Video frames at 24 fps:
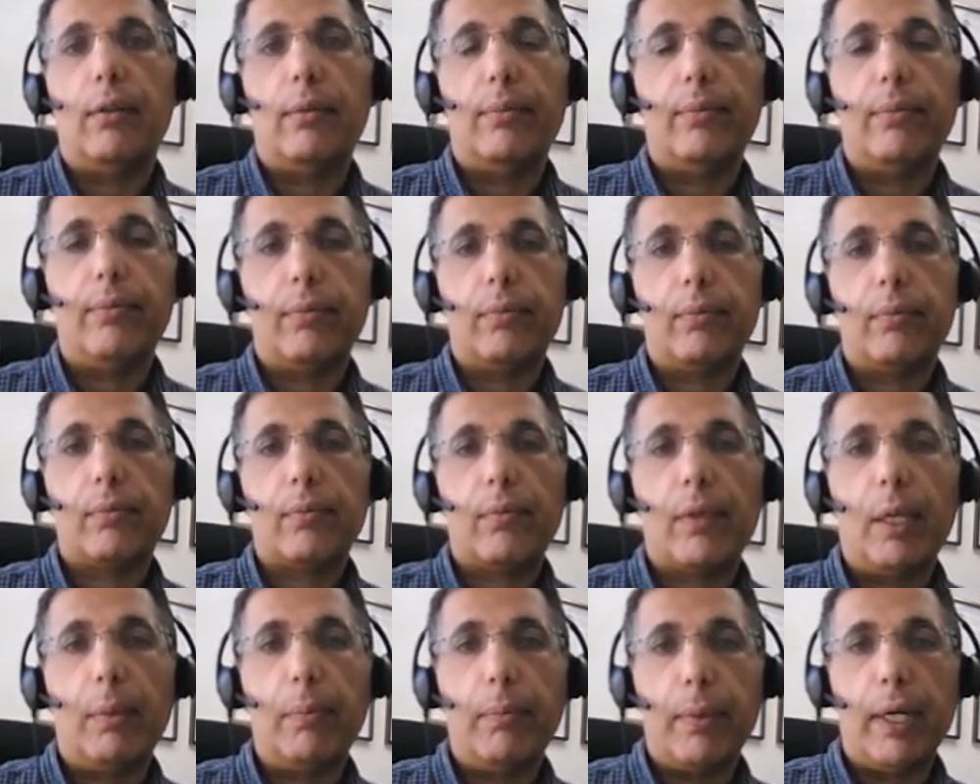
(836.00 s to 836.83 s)
money
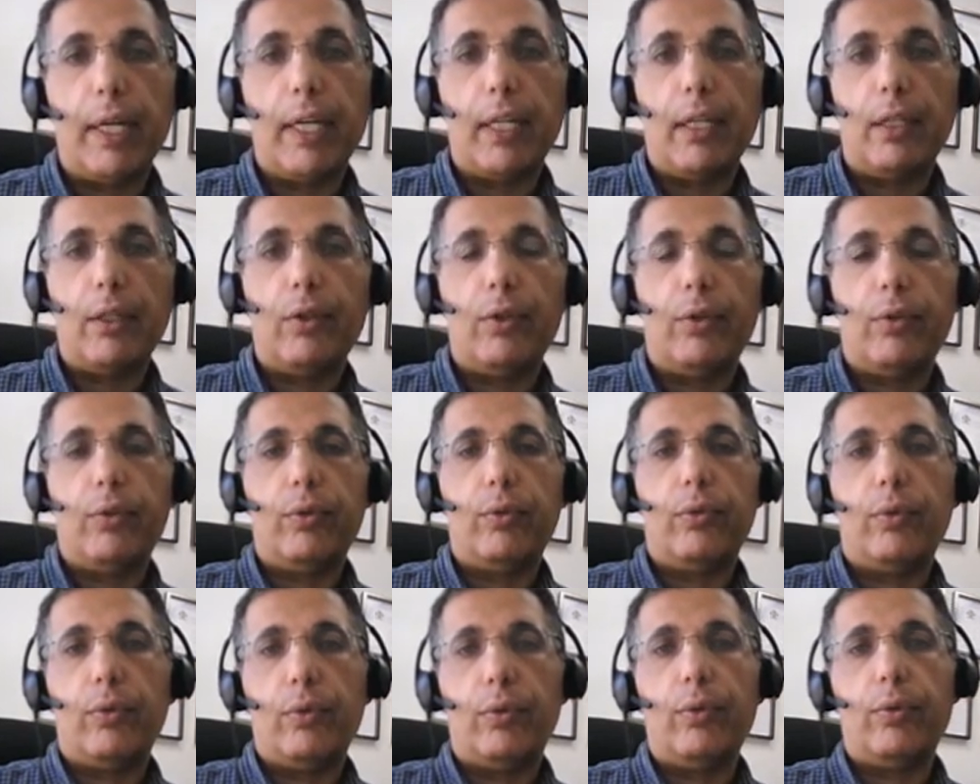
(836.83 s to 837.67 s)

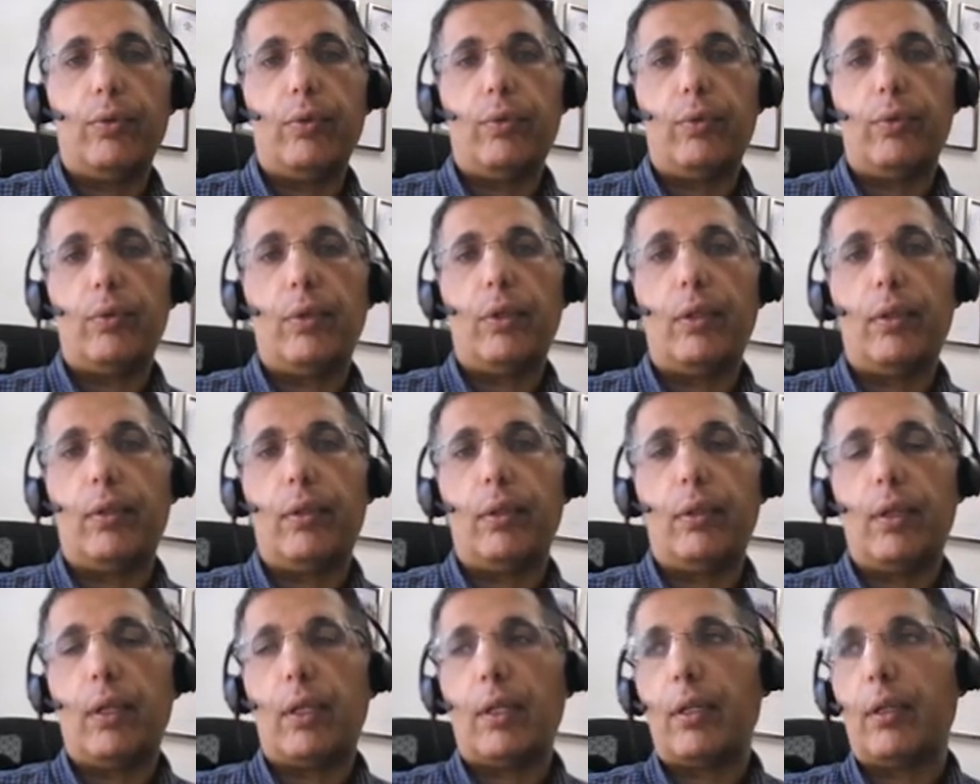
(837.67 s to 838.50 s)

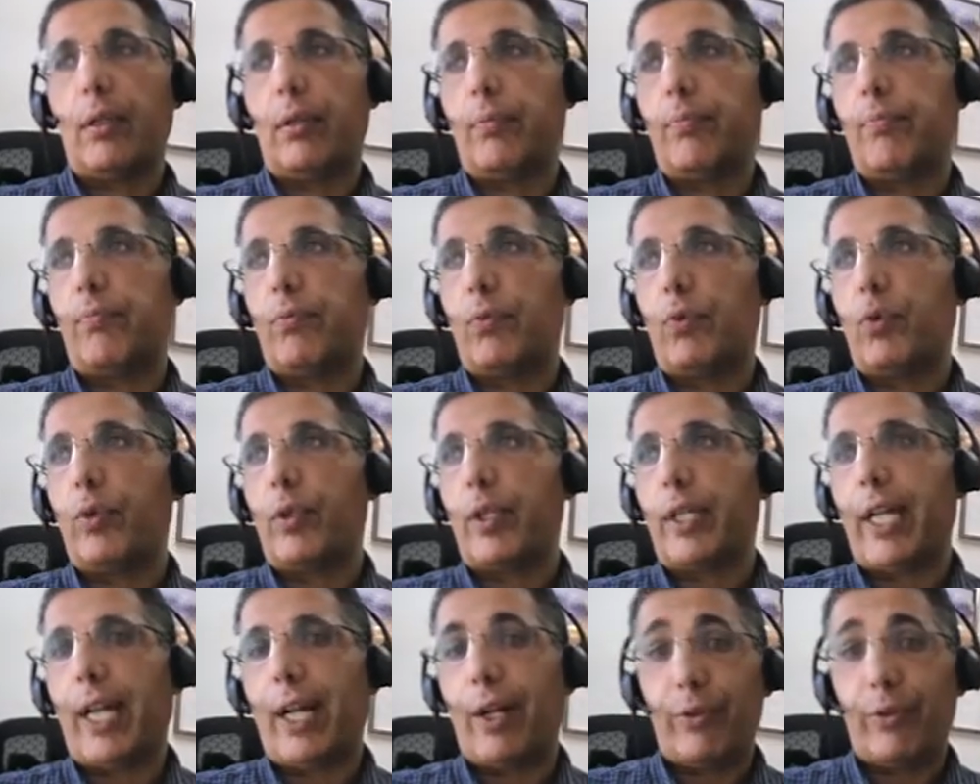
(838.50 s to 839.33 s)
to account for
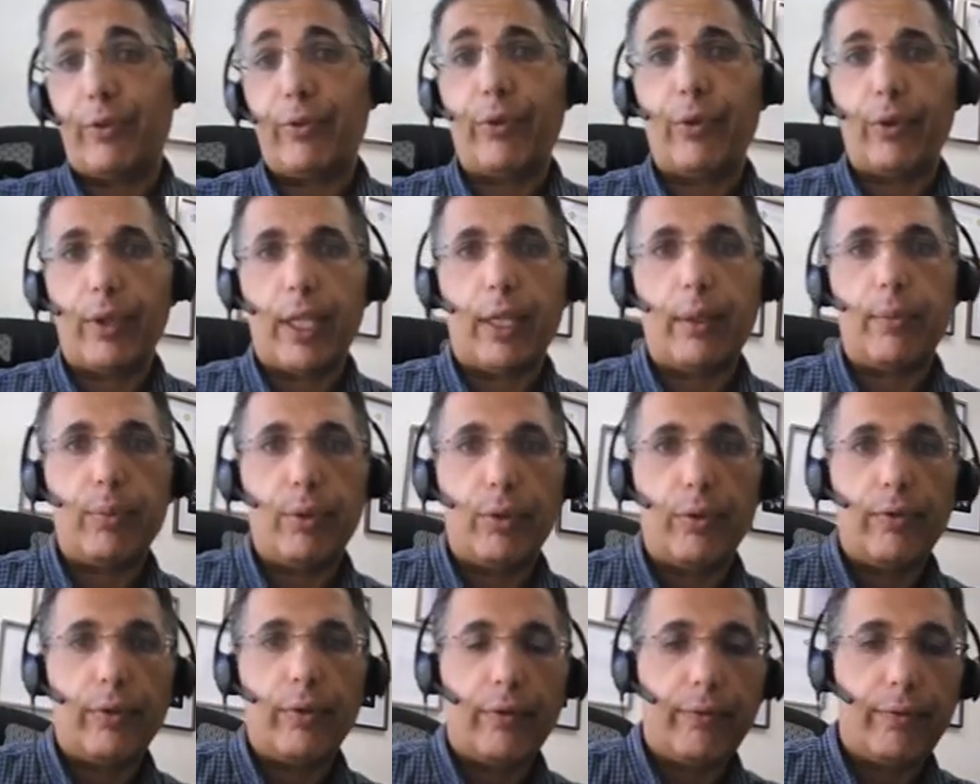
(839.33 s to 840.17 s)
that proof of fund.
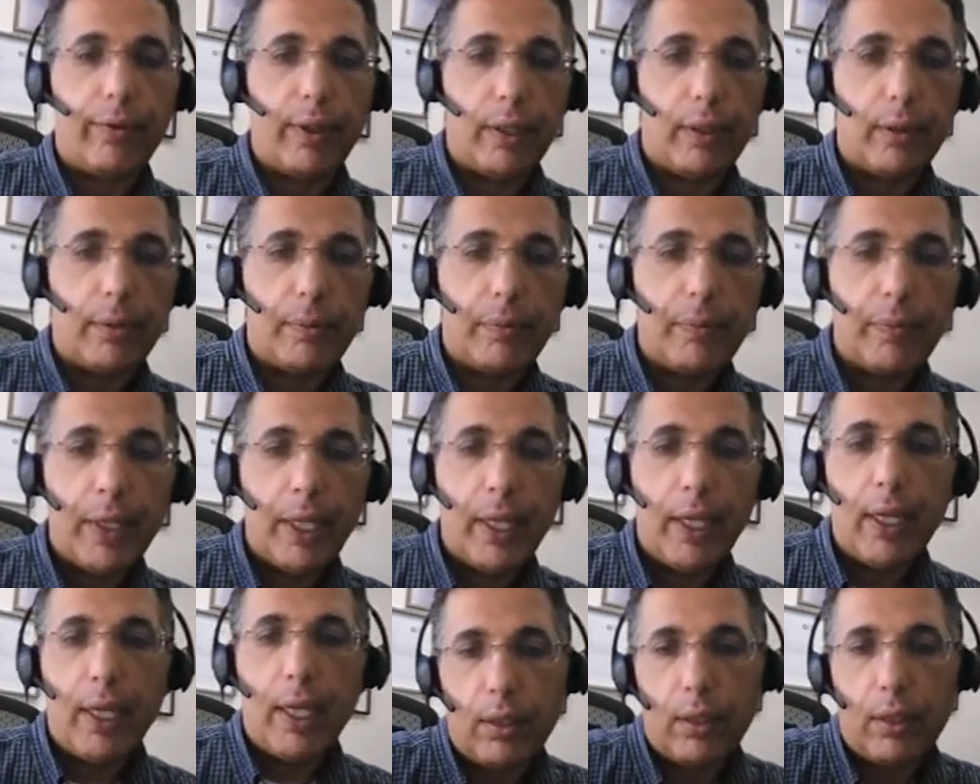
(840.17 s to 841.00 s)

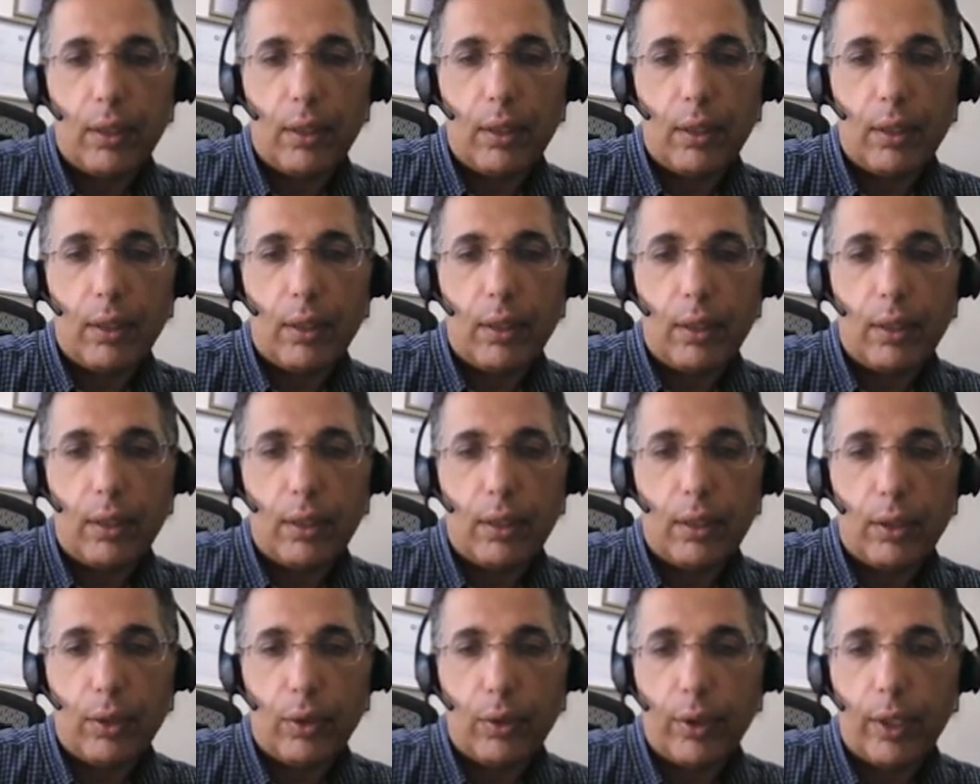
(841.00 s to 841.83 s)
So the
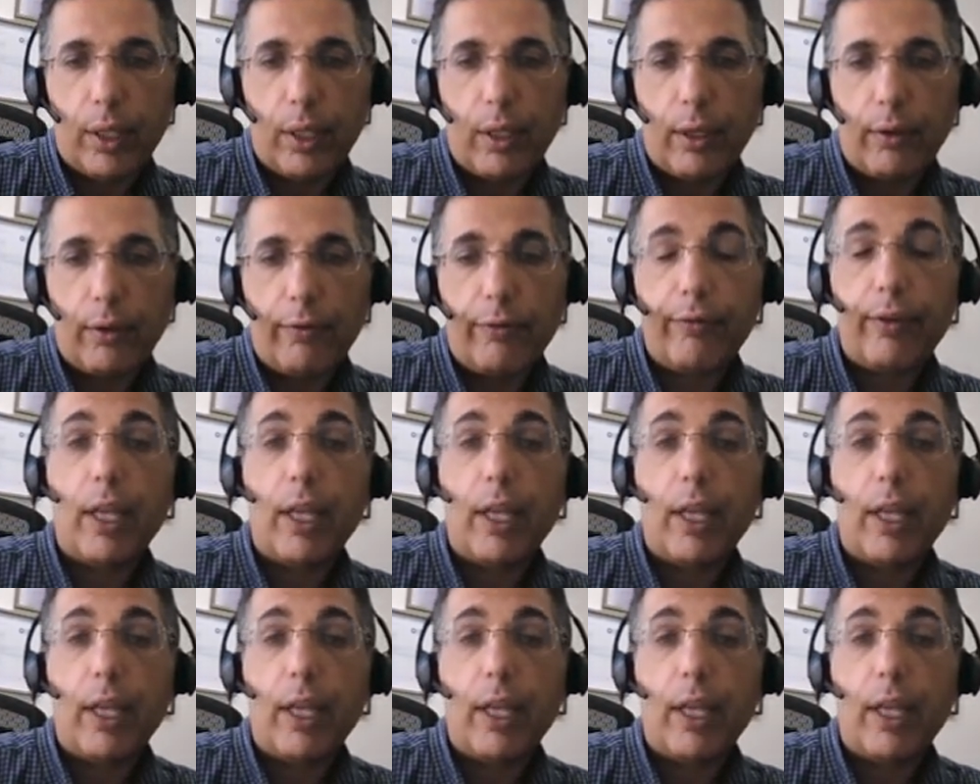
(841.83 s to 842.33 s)
family